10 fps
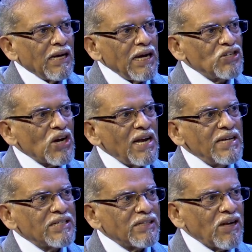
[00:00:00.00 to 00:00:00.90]
Israel
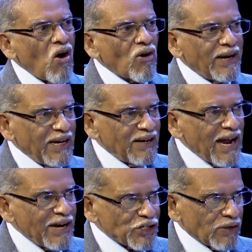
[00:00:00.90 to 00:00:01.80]
is a theocratic
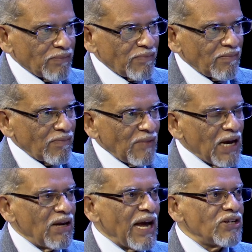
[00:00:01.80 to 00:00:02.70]
nation,
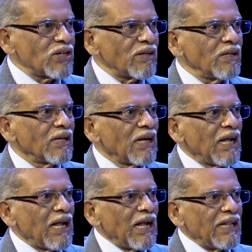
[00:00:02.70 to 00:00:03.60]
a nation
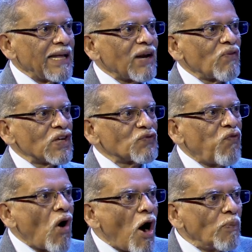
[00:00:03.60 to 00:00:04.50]
that was
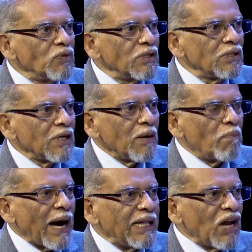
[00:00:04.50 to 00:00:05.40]
formed
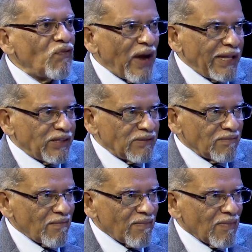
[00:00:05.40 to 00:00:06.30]
by their
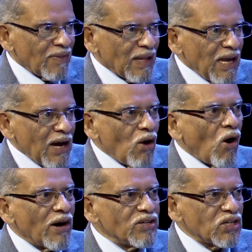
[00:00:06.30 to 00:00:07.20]
faith.
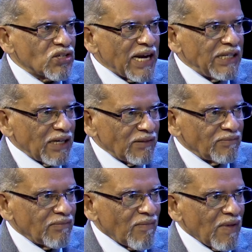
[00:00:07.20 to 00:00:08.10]
God is the center.
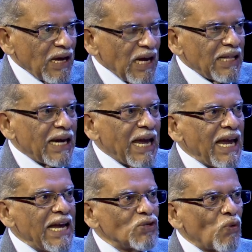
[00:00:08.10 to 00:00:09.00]
The
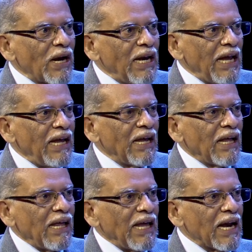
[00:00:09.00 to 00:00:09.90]
king is only
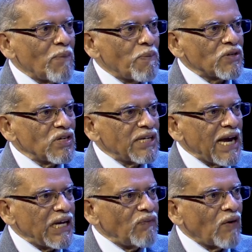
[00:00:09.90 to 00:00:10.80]
a
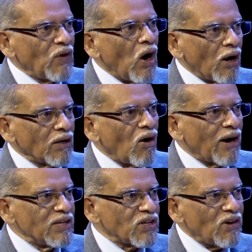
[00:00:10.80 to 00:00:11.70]
representative of God.
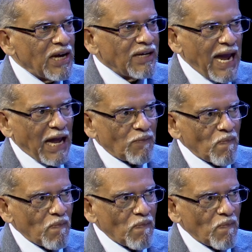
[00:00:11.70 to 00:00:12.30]
God is the real king.